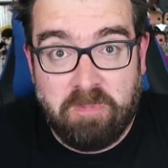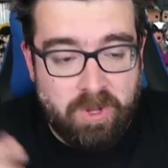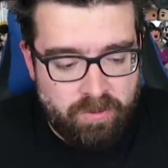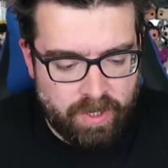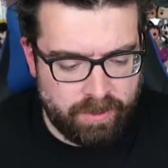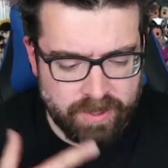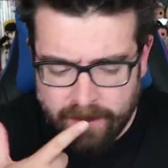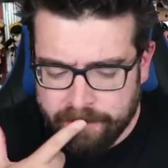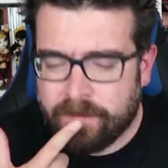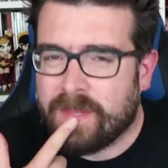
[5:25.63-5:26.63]
Who knows?
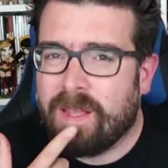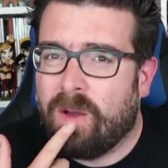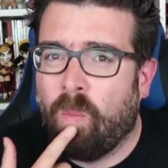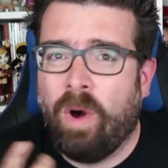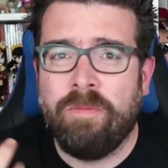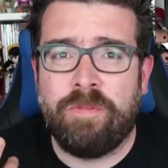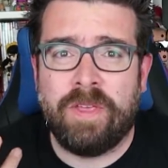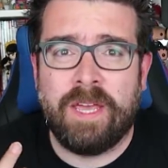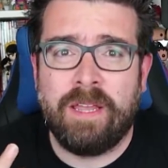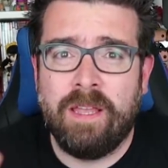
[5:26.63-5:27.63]
One
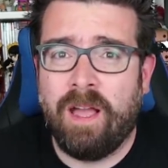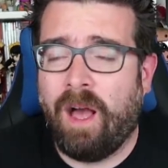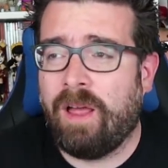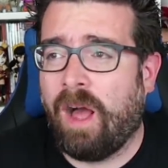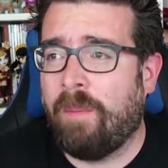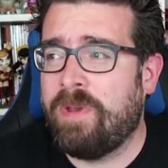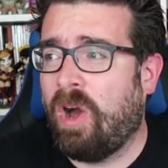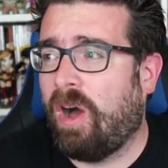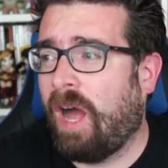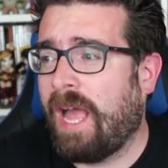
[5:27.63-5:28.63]
thing,
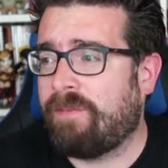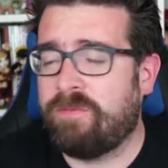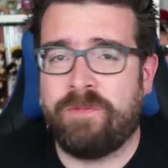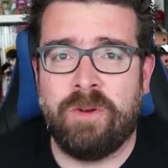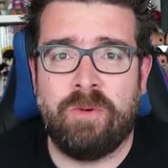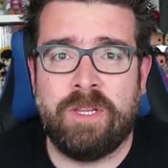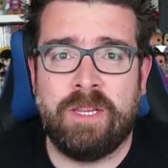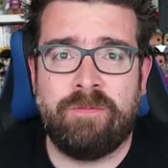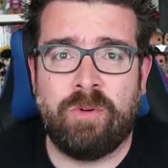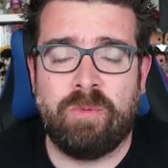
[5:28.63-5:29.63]
I haven't fiddled in
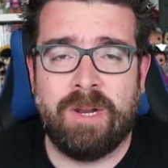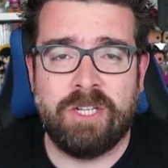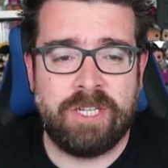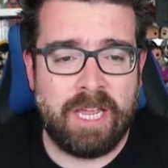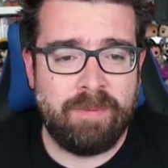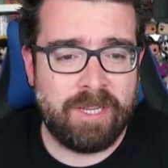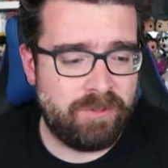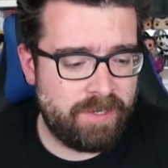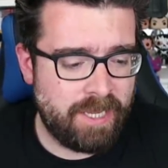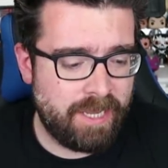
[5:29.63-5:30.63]
the Football Manager database
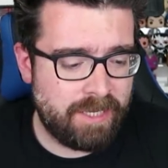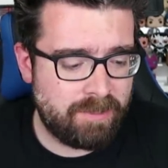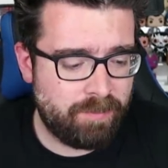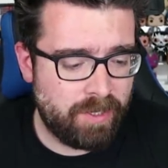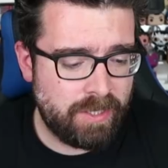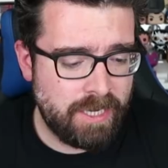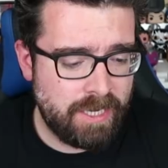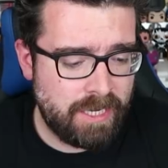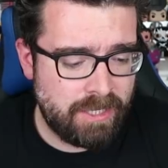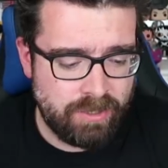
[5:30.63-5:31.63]
for years, but
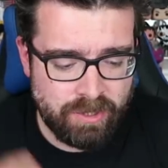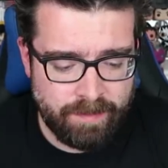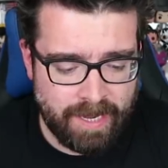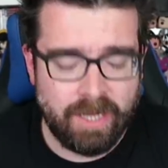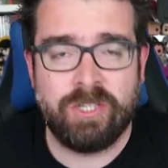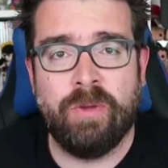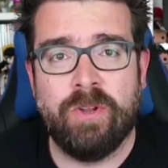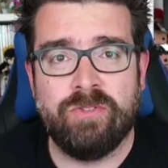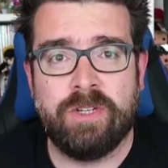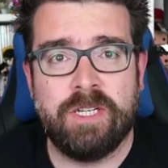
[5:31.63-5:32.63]
didn't these used to be out of
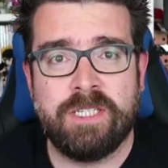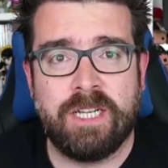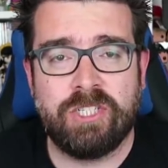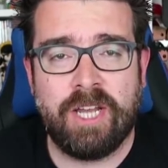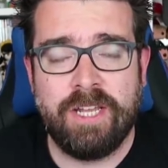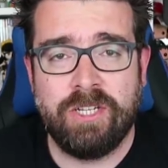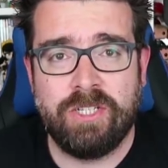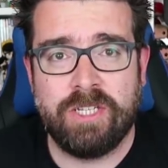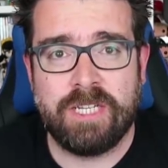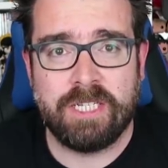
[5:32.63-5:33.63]
200? Is that
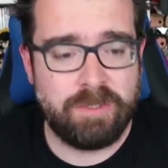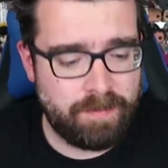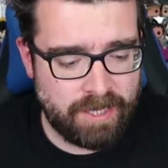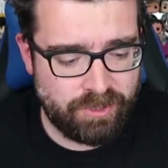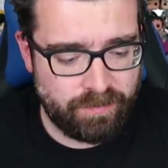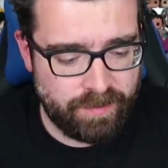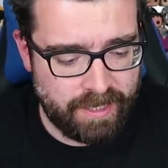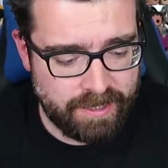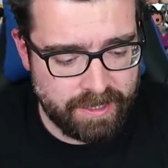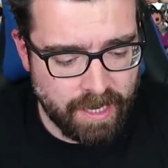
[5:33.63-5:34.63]
changed? Is that special for
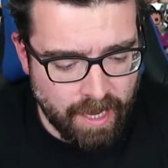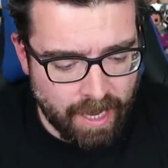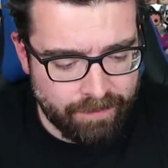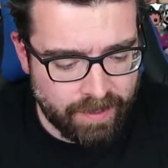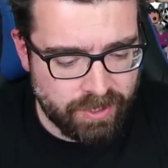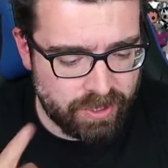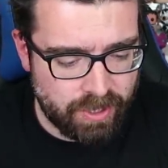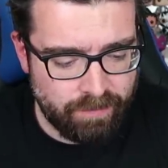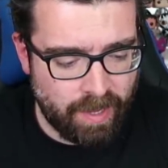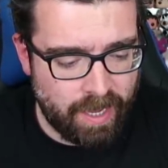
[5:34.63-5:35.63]
this? Have they just
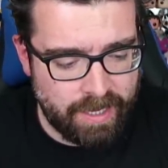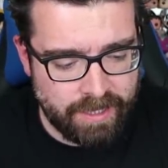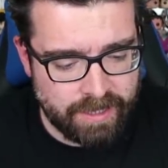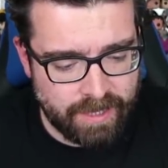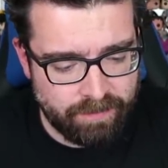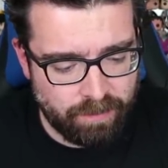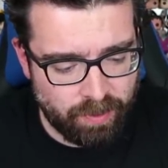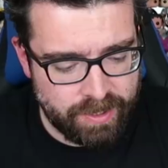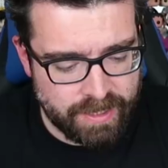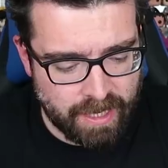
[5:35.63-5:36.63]
converted it to give them
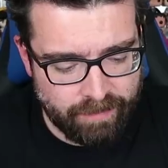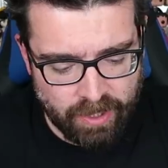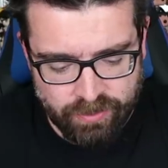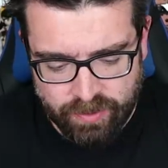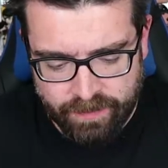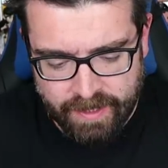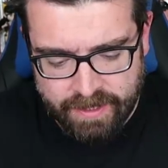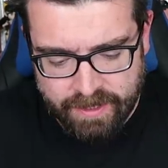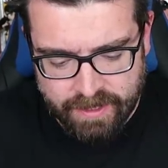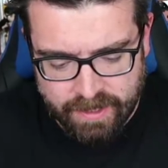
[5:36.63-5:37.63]
points out of 100 for
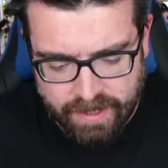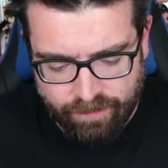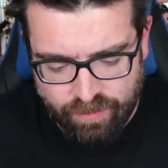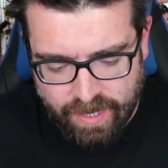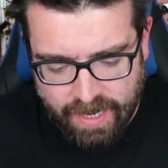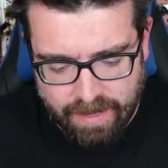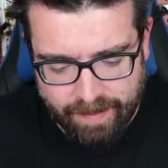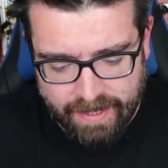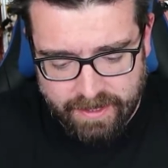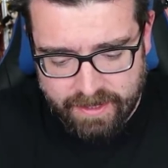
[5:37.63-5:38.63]
this? Is this a different
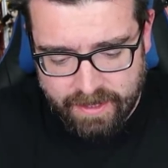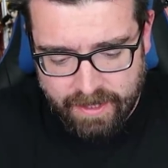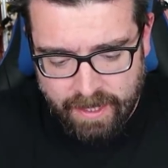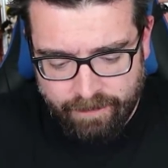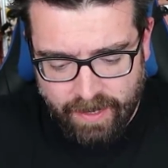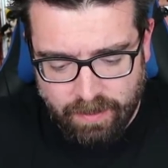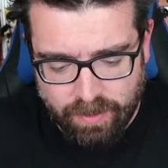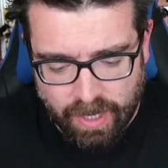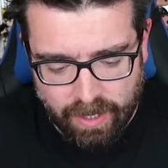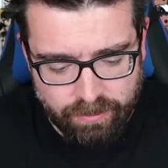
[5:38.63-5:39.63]
database? If
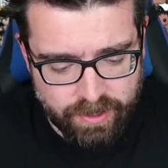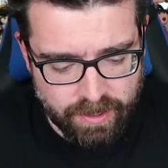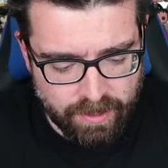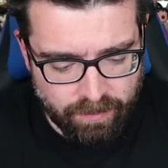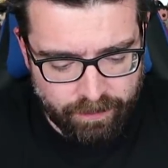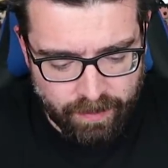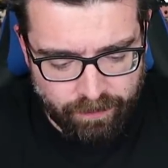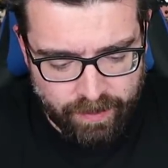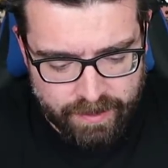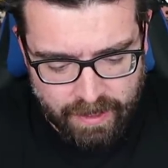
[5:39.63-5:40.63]
anyone knows, feel
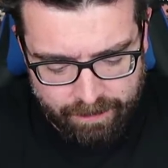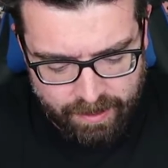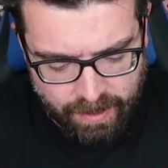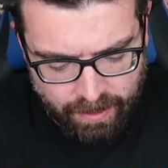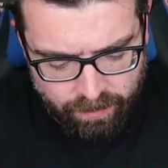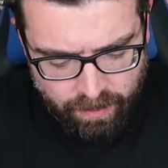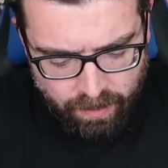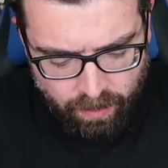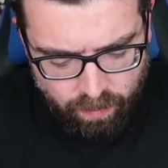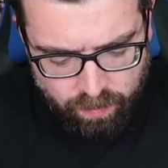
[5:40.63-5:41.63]
free to let me know.
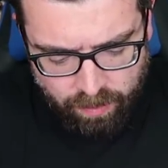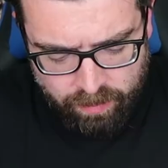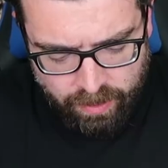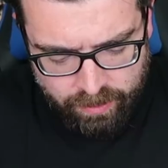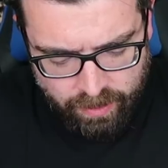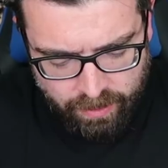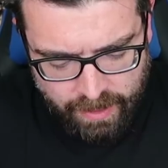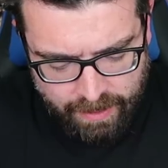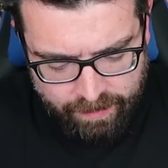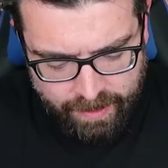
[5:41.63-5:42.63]
Oh, hold on
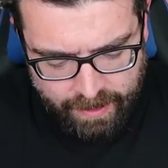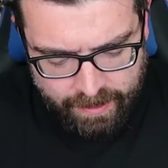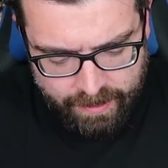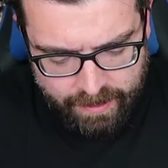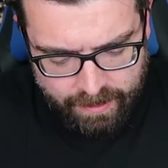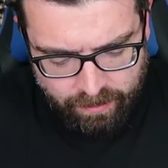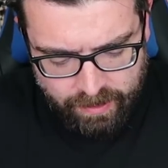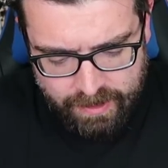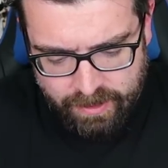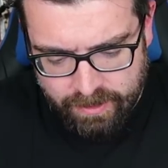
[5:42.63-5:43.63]
Harry Kane there. Or
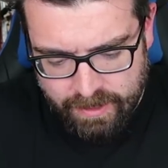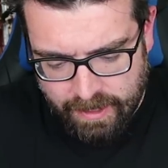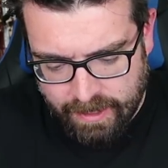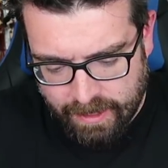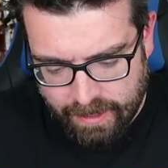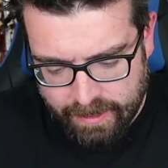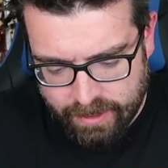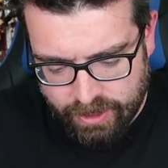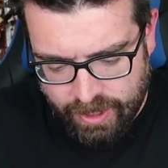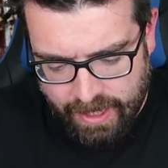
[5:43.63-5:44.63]
let's go to Dele Alli. There's
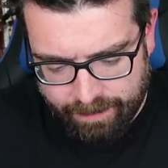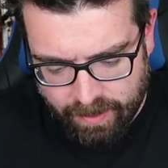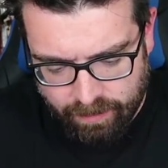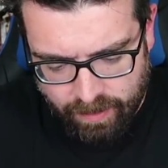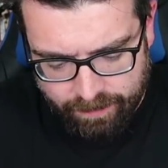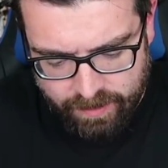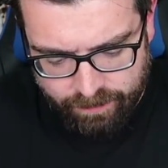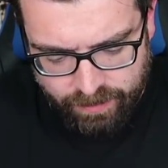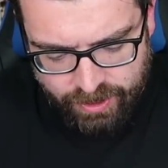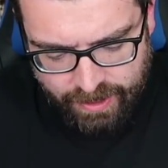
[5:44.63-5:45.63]
a share button. What happens
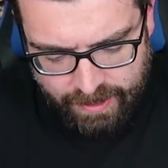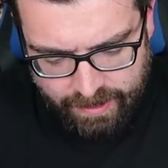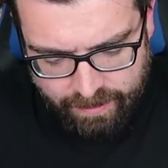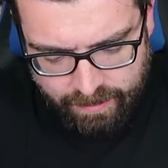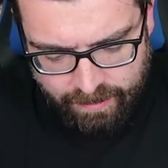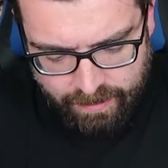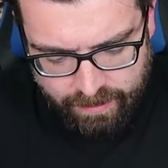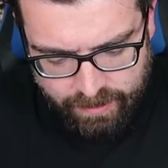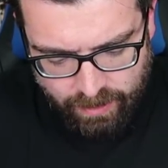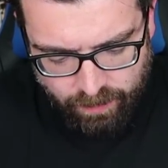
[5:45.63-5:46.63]
if we share?
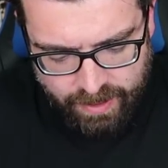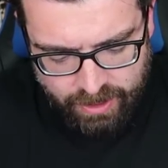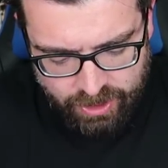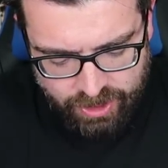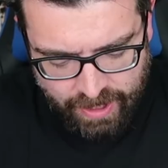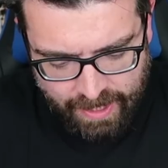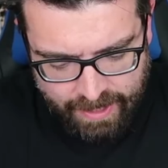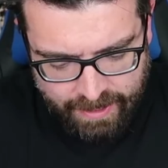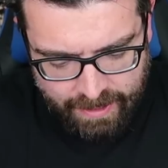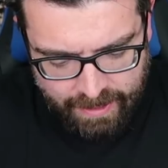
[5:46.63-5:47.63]
So we can
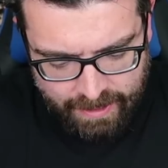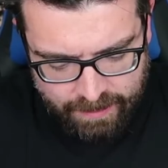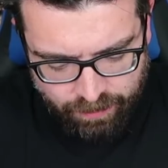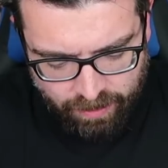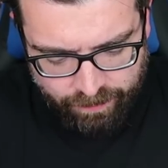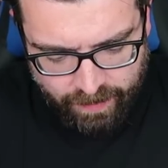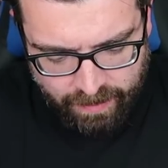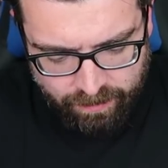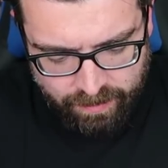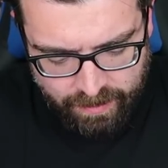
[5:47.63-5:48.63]
share Dele Alli's
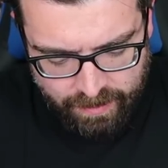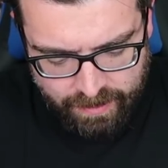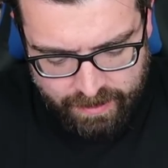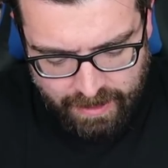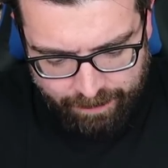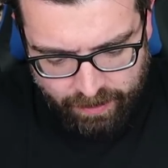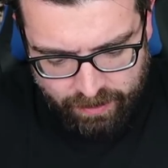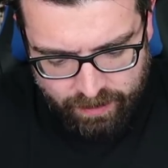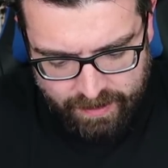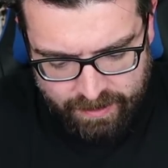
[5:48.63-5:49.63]
profile and slap it
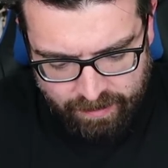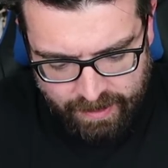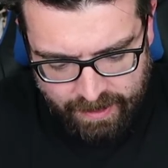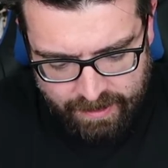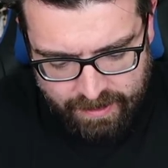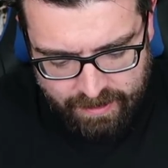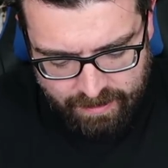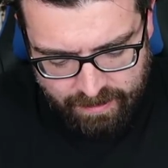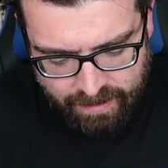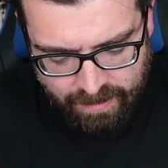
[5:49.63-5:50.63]
on Twitter, I guess.
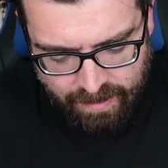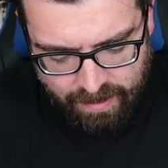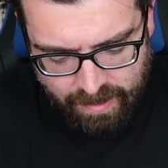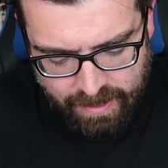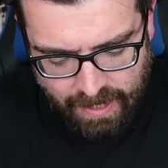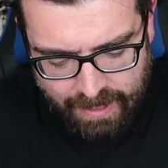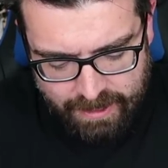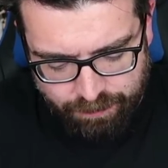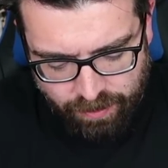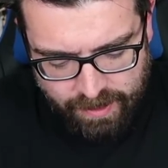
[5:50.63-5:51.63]

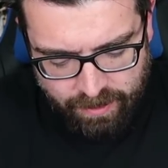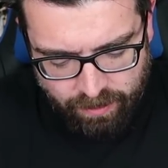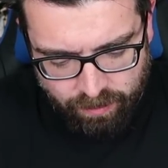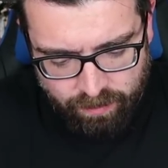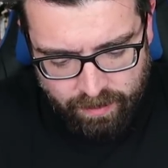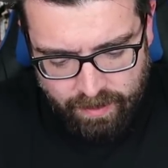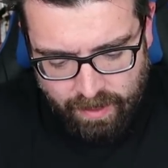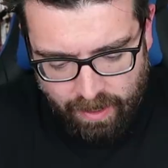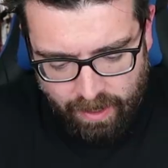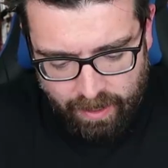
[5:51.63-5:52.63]
That's pretty cool.
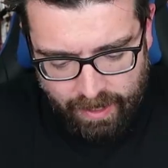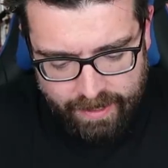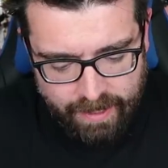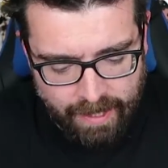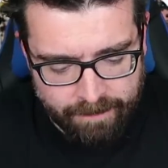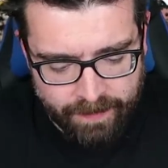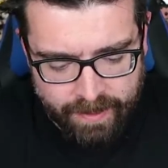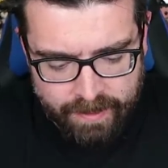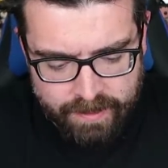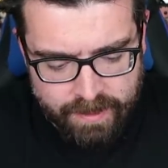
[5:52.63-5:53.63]
I like that.
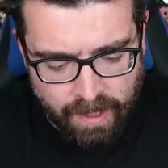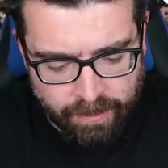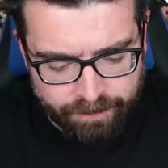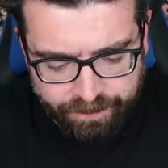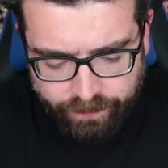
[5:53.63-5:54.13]
So...